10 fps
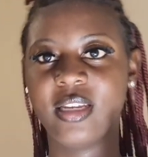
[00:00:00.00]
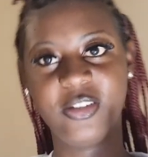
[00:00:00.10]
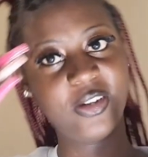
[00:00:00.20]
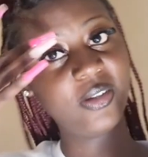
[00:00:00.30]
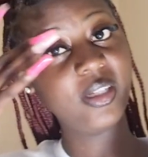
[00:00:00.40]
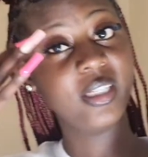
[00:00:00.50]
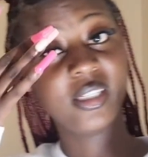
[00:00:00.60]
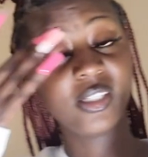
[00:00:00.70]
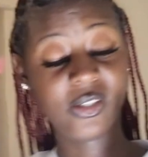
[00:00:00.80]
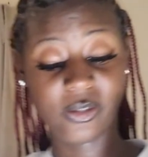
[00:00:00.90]
you know?
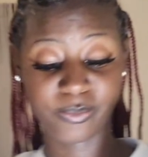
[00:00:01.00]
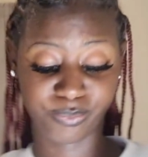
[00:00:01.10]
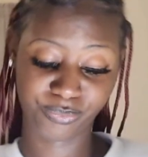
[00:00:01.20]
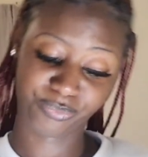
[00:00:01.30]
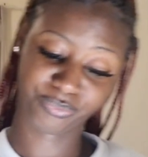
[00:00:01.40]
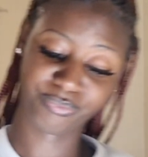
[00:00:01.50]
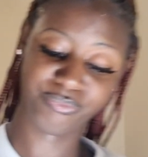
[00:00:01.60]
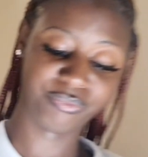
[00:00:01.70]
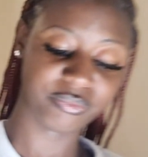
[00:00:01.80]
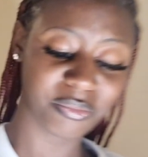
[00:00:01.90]
So
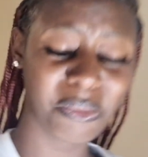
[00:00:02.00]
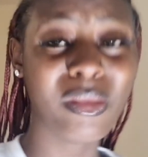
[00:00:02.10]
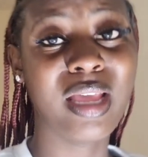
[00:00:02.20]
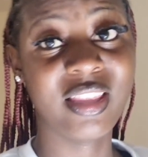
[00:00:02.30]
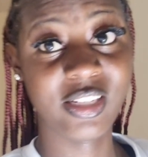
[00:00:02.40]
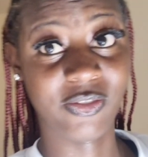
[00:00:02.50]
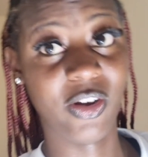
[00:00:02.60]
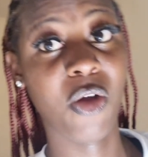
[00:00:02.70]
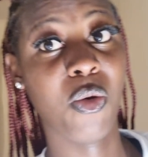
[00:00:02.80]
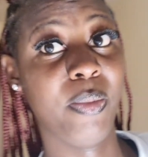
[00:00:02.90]
this
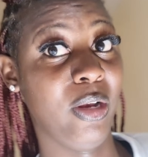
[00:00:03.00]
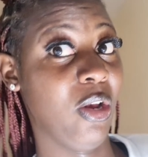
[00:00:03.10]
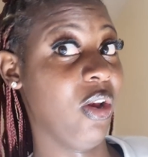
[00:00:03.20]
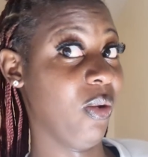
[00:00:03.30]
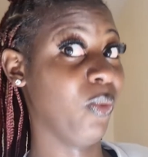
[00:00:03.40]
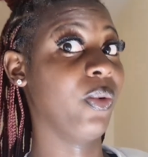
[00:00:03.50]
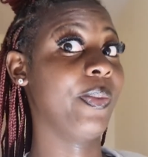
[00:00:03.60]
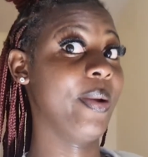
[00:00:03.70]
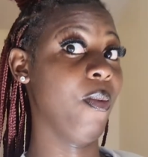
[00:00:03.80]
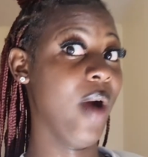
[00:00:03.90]
vlog will be
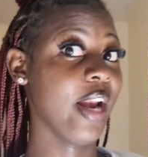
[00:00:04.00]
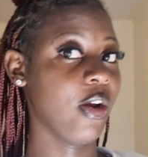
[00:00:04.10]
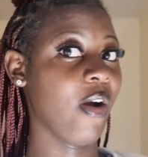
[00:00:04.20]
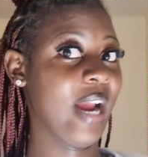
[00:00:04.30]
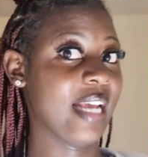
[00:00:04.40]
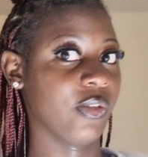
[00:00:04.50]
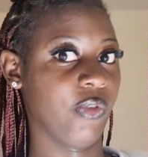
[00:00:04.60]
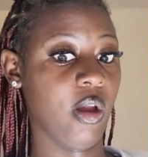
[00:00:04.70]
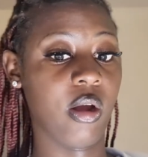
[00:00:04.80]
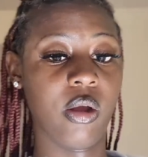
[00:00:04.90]
one long ass
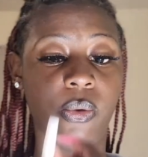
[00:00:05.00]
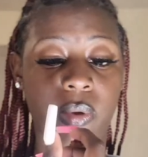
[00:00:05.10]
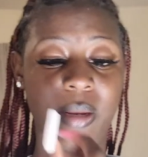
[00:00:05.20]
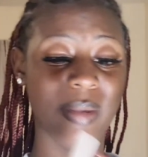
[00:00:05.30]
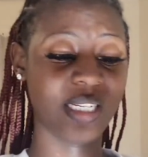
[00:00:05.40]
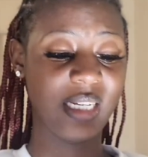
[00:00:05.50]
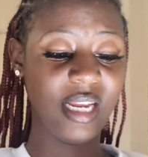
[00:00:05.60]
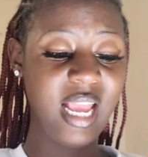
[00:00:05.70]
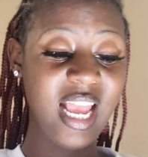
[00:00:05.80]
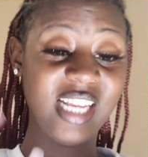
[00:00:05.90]
vlog. Imagine
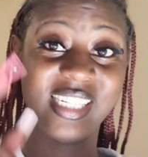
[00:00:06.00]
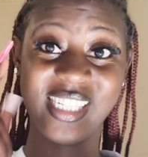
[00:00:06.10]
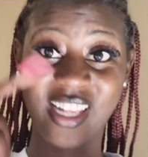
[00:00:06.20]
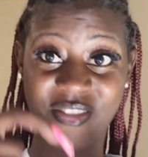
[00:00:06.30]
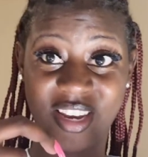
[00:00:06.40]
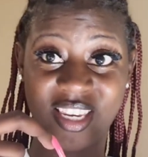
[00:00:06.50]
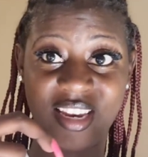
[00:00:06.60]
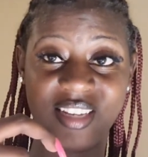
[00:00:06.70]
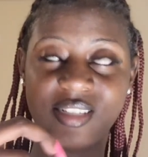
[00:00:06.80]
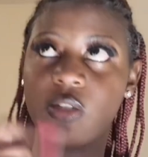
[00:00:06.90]
7
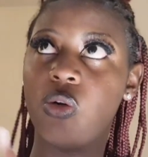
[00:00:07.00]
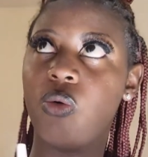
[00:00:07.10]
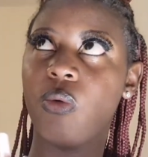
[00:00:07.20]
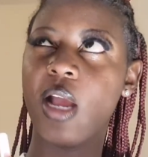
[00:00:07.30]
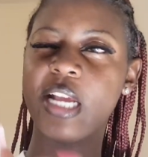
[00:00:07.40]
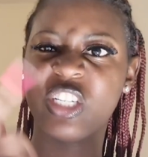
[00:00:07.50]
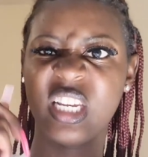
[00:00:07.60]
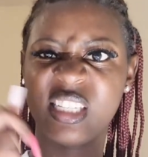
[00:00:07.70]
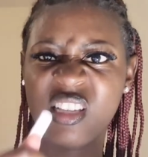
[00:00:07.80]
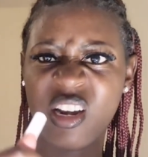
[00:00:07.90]
days. No,
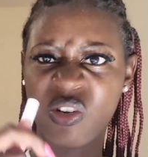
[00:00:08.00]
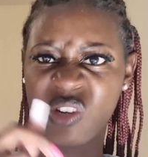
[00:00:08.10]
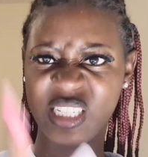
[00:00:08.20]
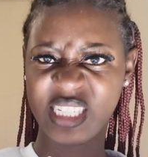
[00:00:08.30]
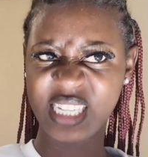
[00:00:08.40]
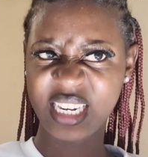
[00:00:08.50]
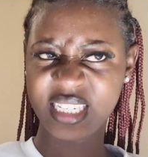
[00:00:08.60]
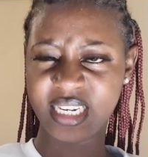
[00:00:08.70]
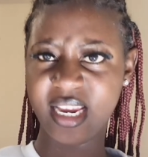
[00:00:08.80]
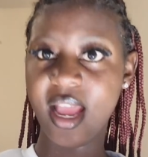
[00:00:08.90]
actually it started on
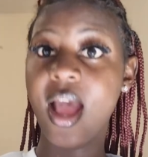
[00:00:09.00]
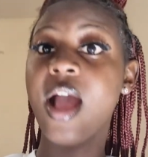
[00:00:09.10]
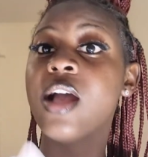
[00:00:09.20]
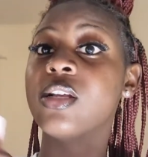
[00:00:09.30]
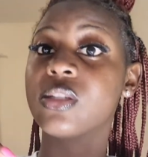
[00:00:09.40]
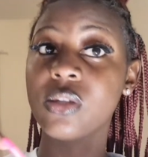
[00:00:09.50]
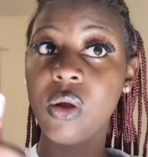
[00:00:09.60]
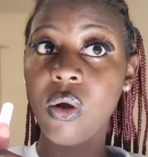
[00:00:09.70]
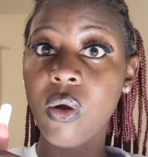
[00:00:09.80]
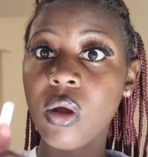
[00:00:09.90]
Saturday,
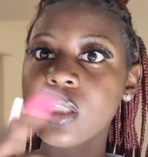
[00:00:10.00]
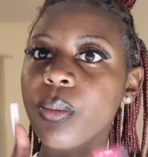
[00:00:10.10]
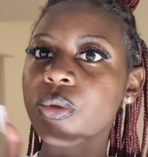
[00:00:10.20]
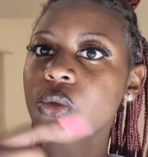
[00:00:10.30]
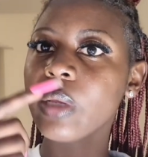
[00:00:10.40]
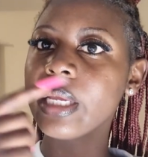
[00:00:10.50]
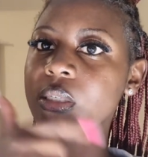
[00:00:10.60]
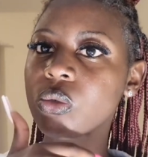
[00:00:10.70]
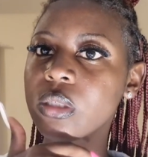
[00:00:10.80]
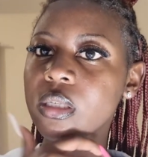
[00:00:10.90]
so it's supposed to
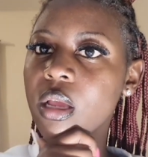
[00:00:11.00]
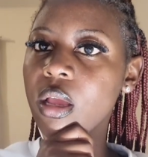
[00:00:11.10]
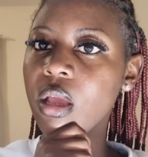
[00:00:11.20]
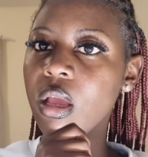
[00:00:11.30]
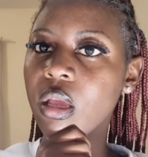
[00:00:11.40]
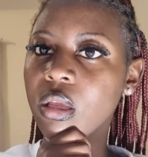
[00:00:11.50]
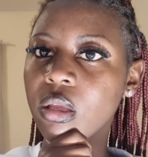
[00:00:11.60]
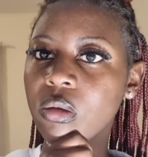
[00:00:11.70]
end today.